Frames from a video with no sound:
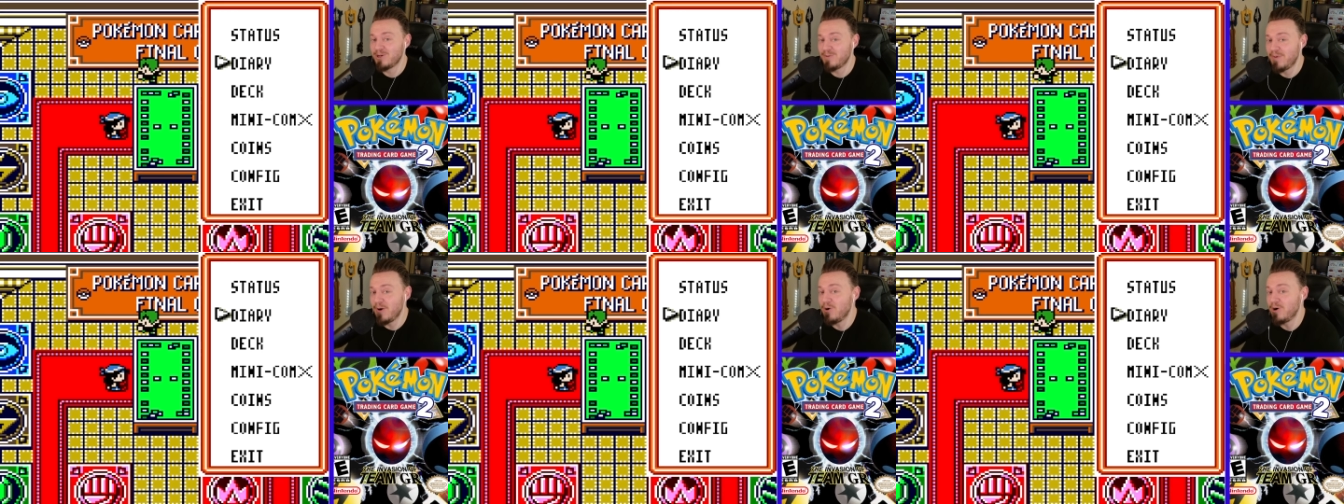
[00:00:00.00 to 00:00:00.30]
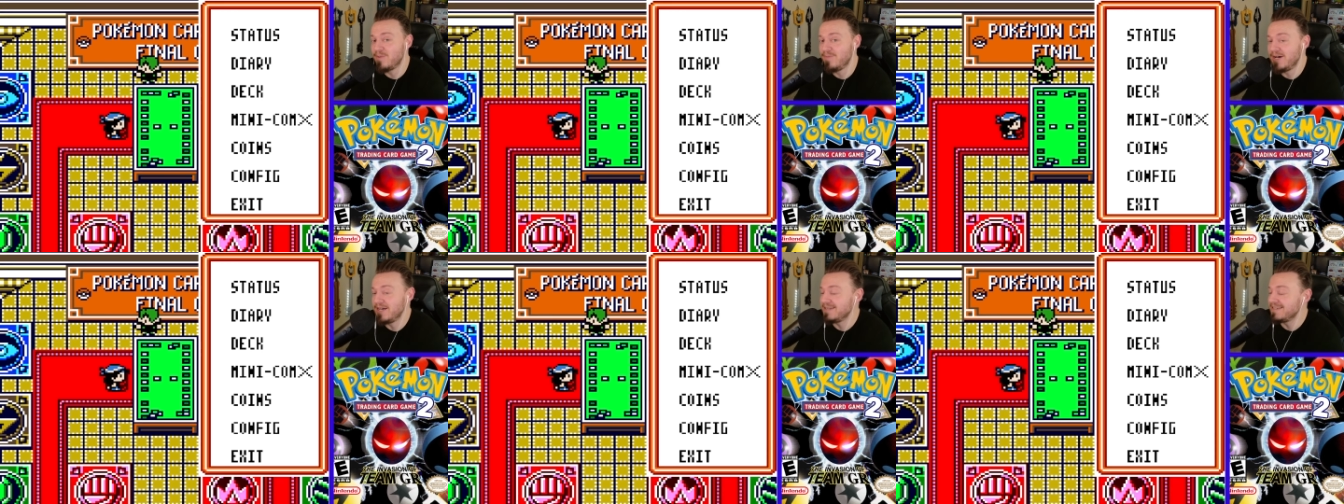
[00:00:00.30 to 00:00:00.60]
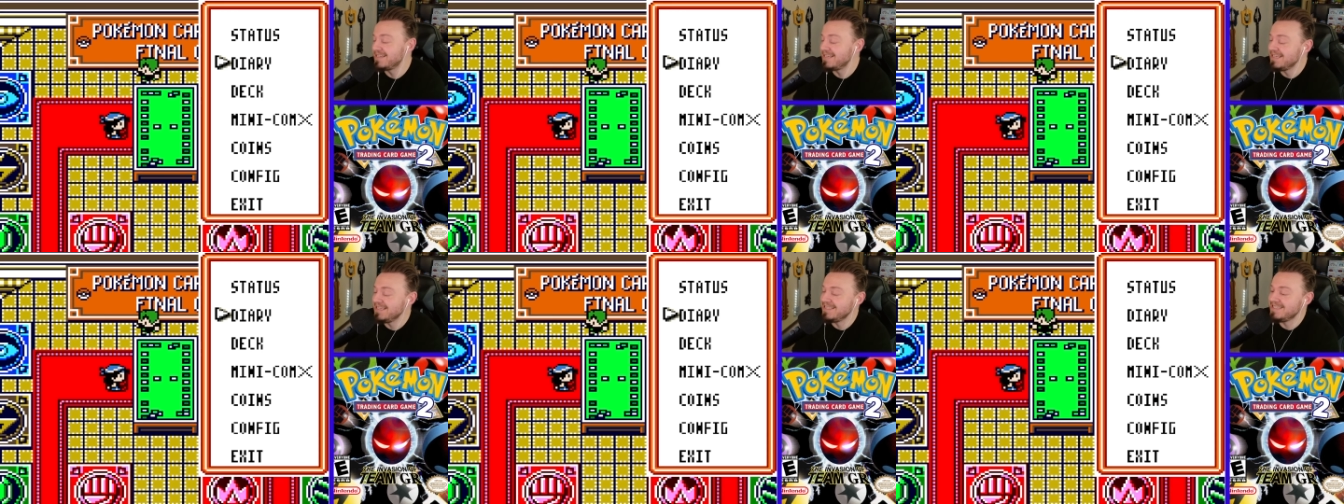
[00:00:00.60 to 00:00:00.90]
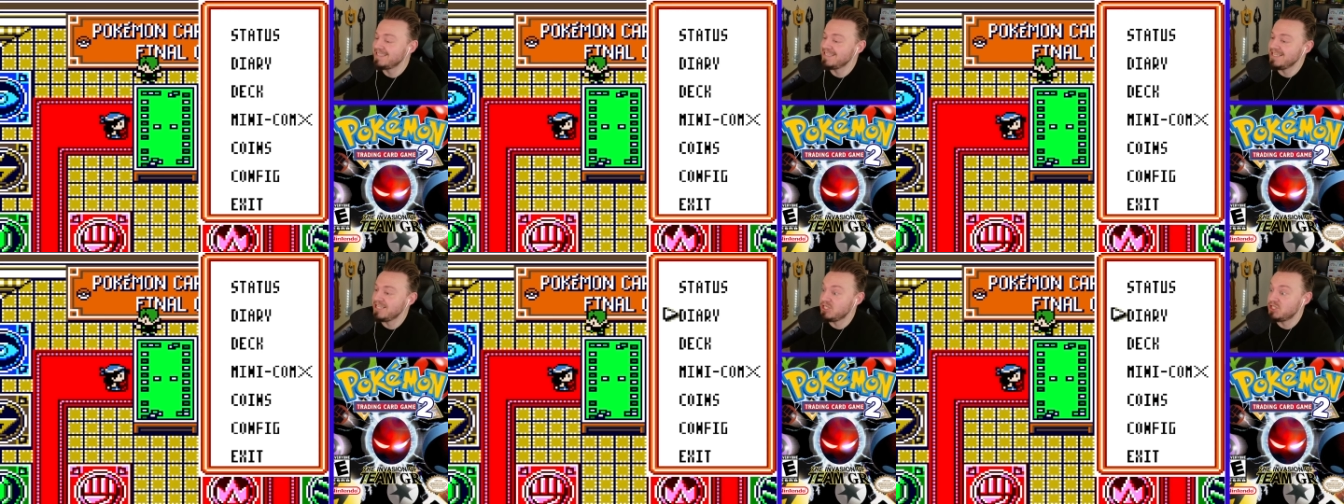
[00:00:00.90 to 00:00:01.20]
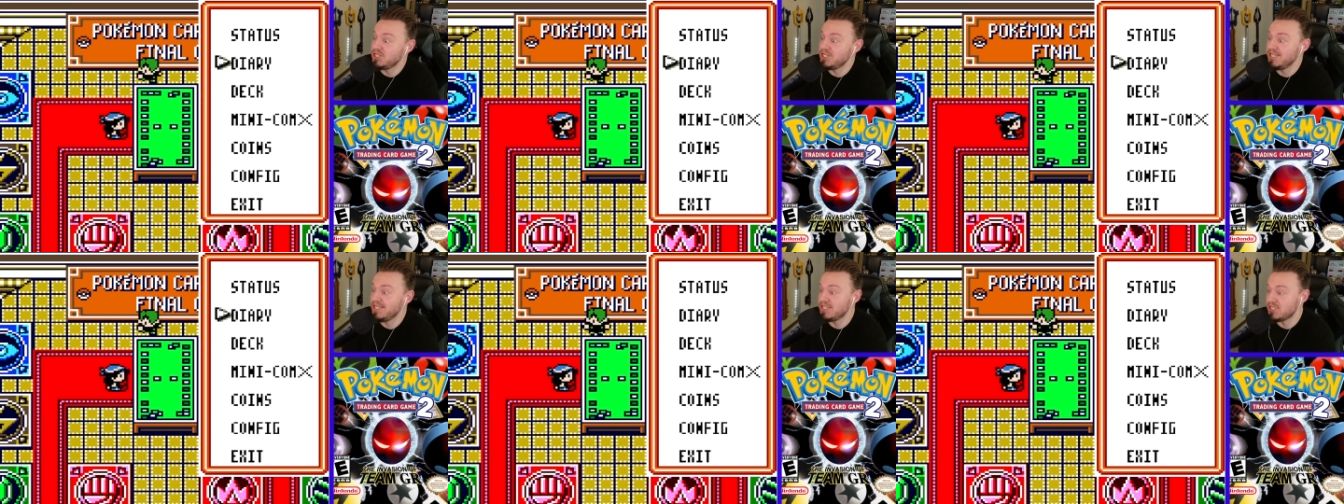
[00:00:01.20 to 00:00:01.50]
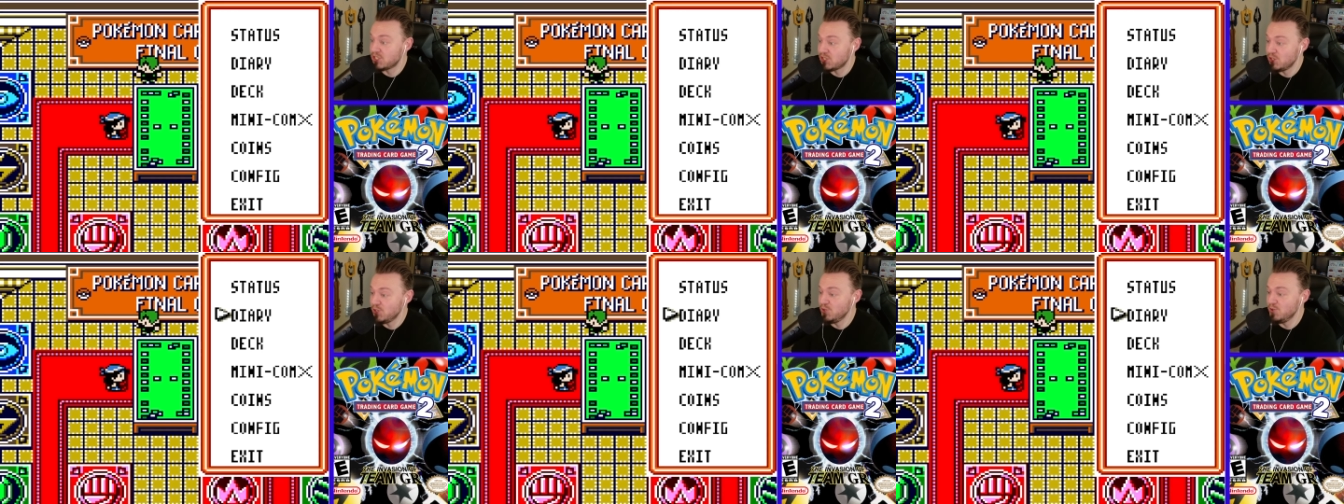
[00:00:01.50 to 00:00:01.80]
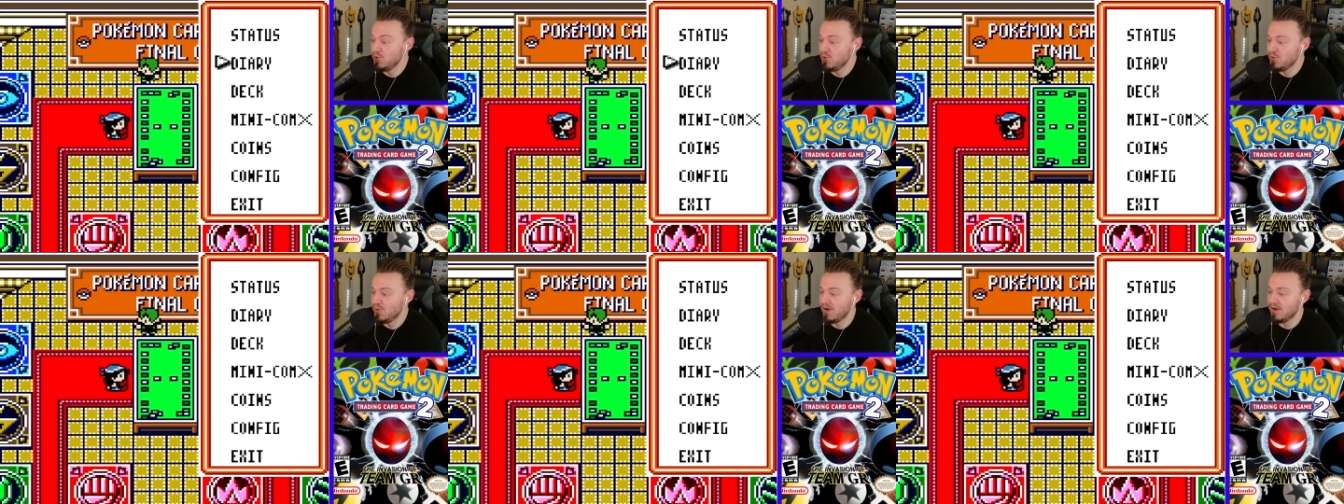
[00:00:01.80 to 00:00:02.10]
of Pokemon TCG
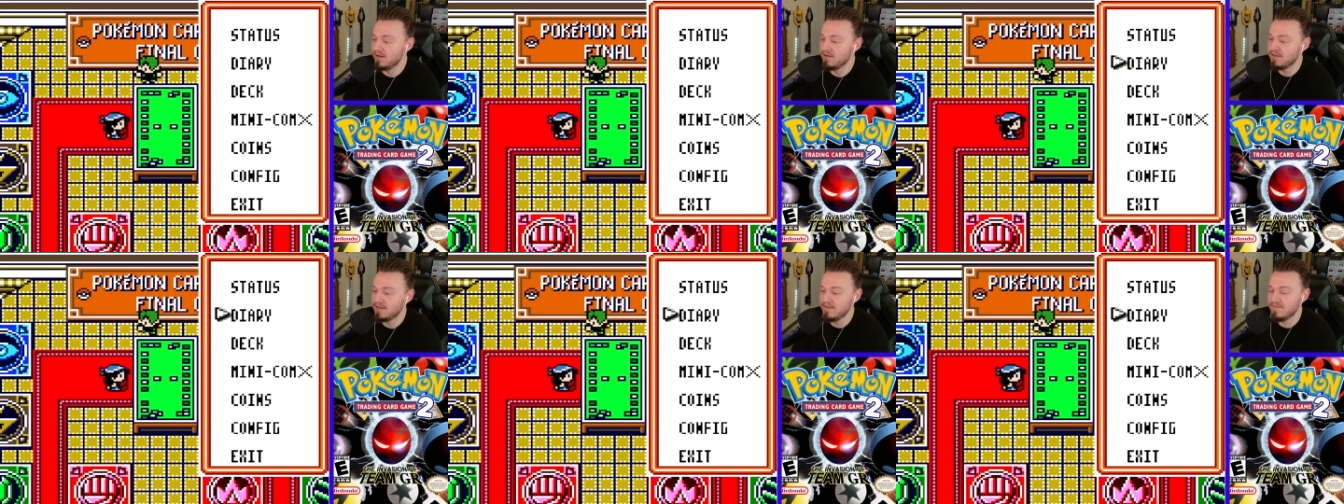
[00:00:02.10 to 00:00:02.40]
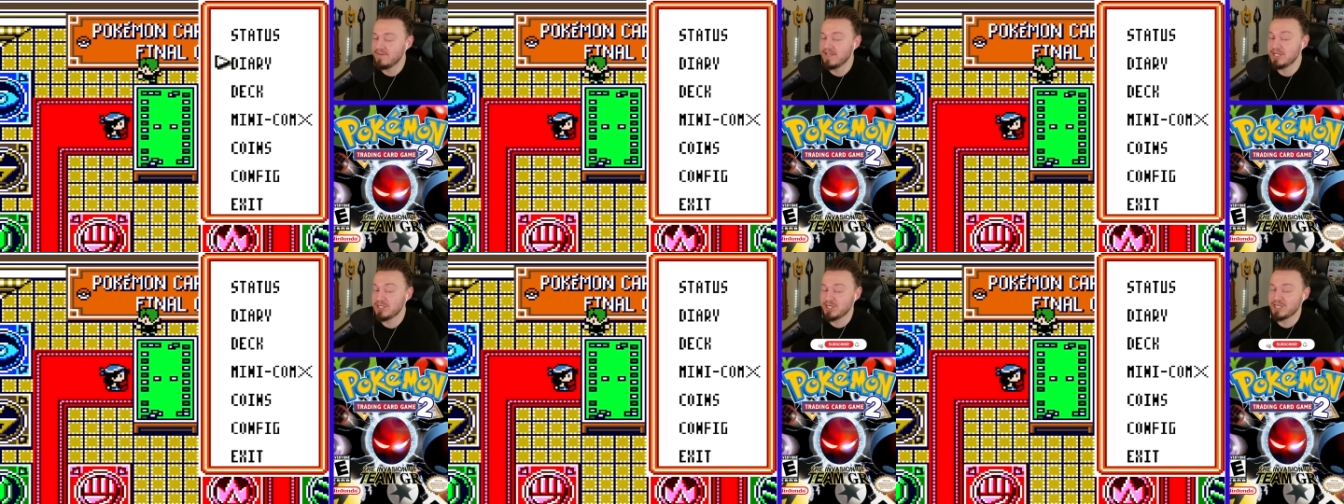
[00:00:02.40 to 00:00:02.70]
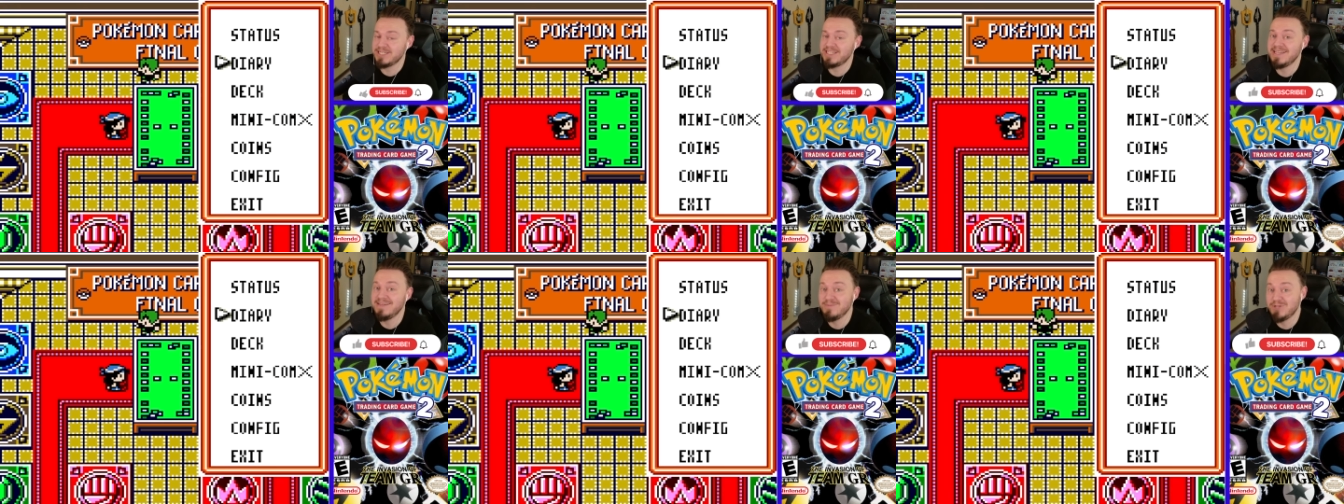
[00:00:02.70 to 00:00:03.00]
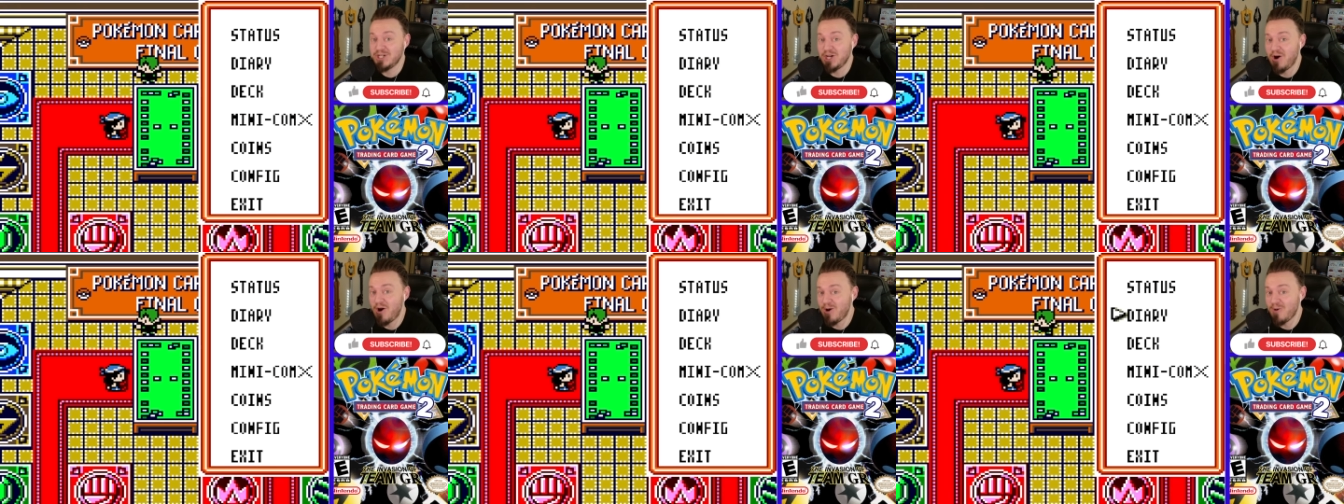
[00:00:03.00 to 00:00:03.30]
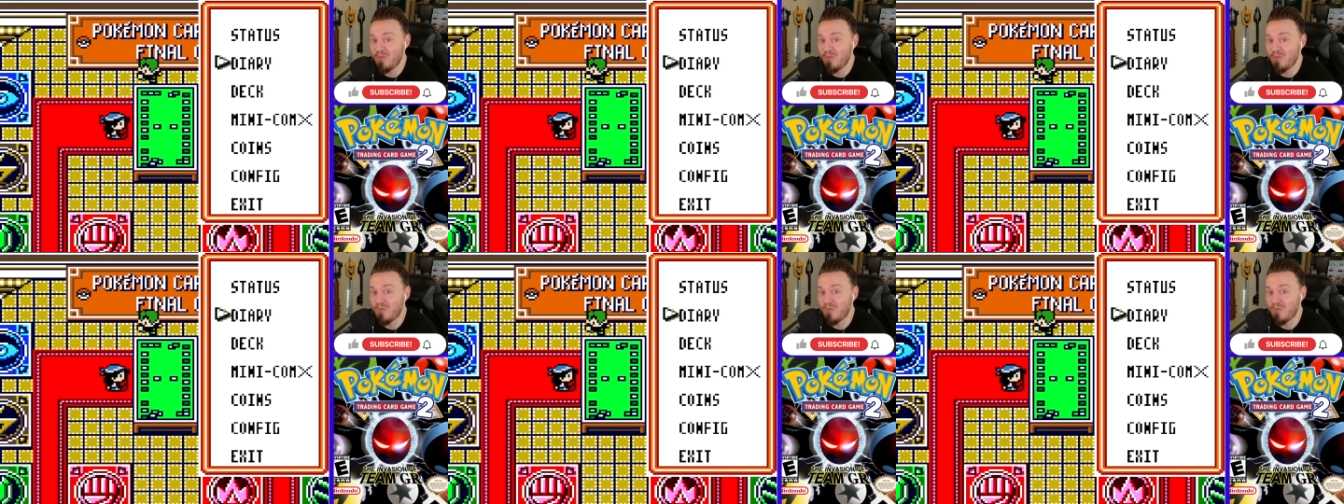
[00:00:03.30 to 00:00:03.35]
2, Invasion of Team GR.